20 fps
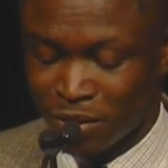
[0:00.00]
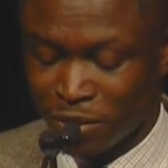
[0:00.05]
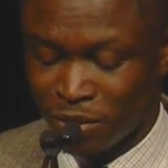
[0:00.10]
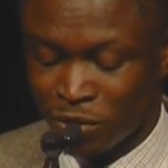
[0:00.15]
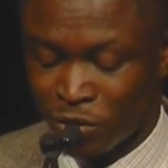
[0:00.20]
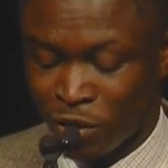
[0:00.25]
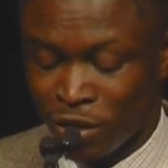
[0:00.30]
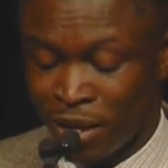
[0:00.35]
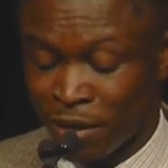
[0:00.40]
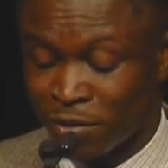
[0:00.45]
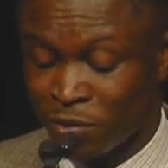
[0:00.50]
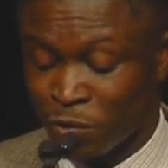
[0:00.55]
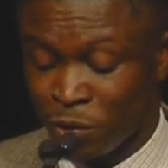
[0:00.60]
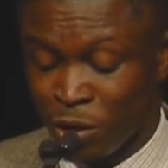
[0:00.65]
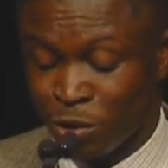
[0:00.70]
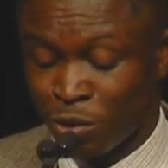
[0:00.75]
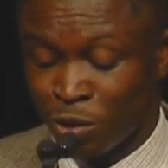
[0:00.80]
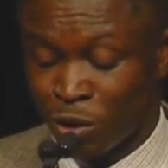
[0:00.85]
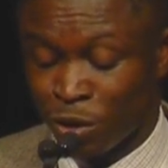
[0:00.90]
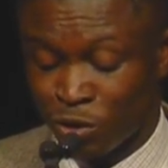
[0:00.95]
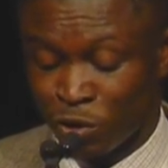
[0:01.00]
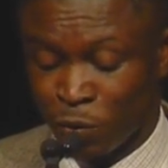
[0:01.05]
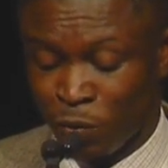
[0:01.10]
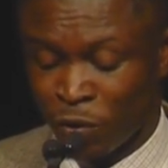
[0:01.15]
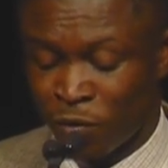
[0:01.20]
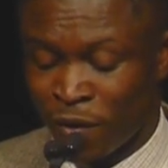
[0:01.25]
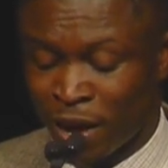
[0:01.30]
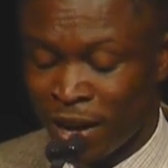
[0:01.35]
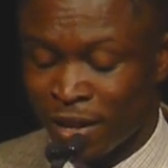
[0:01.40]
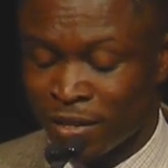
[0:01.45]
so that we could also
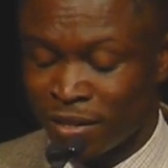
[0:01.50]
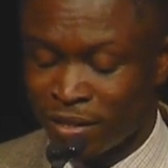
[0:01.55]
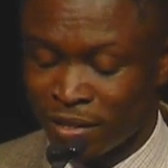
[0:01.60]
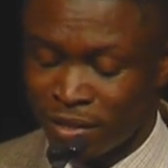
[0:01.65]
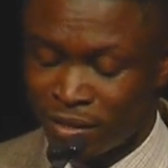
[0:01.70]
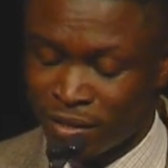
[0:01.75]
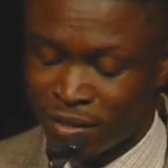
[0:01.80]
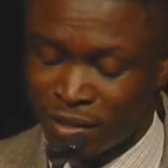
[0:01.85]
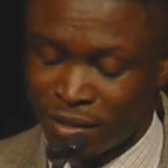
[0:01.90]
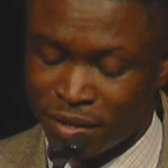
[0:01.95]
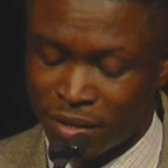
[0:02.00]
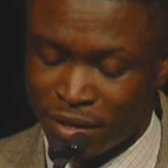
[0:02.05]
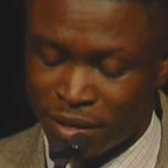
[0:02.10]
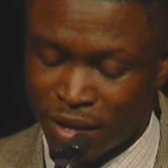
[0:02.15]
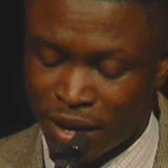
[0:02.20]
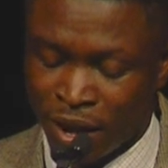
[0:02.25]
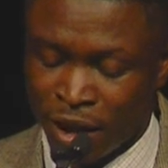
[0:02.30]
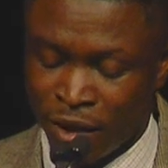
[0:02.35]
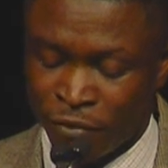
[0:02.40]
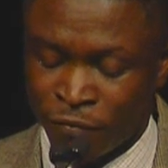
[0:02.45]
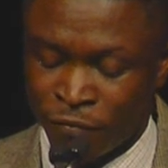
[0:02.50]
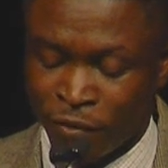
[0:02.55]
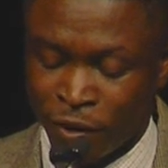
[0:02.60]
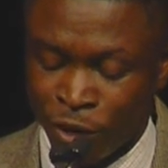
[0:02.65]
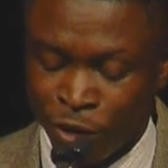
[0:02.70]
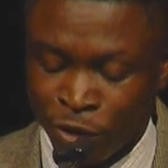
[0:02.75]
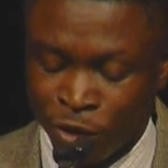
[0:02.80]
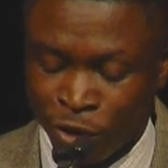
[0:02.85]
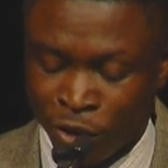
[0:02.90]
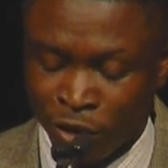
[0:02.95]
provide our
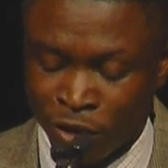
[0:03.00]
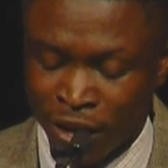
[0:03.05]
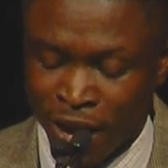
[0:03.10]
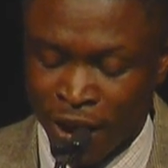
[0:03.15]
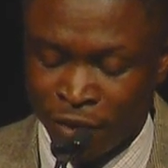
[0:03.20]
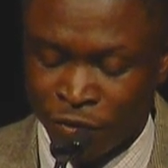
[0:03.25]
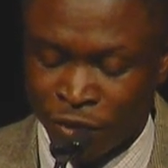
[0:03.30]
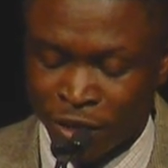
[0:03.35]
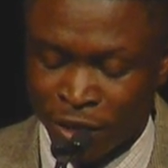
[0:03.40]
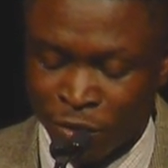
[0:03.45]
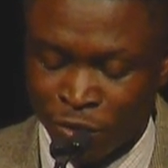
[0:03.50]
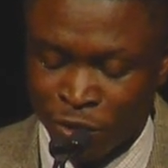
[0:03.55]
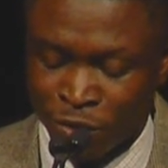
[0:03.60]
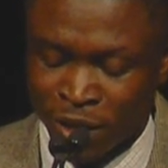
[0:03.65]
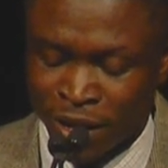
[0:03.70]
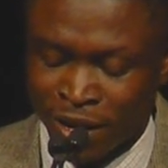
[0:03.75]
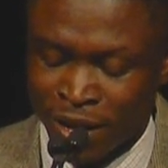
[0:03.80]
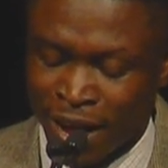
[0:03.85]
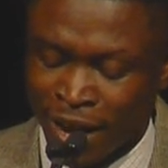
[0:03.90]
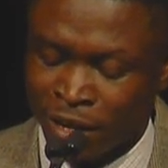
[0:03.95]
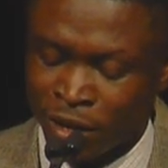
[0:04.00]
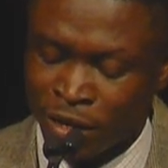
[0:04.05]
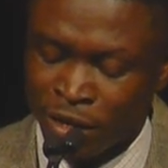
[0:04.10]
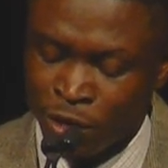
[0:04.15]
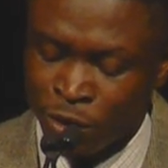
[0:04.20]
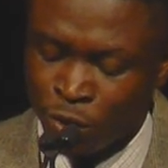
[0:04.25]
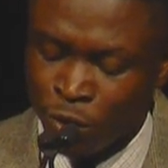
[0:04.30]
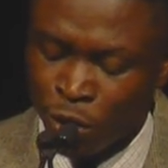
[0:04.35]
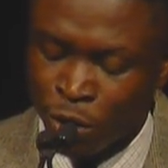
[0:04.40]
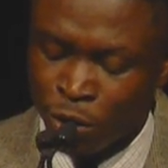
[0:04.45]
fellow young African women an
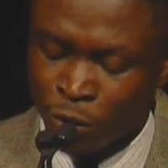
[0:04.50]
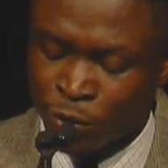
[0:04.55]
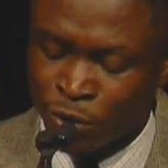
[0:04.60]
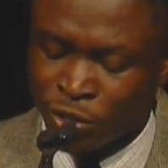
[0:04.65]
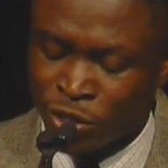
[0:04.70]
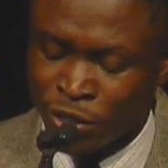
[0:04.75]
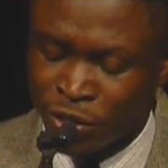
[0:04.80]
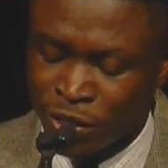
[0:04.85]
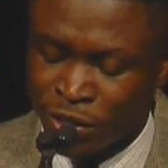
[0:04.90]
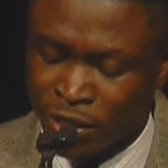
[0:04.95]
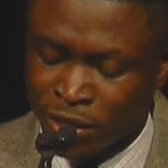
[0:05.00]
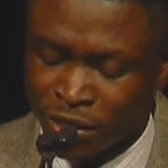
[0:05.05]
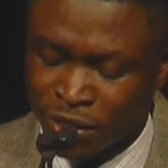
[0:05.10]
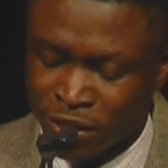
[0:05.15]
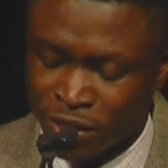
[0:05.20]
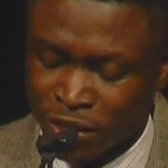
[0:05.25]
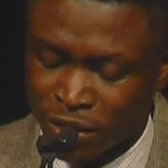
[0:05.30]
equal opportunity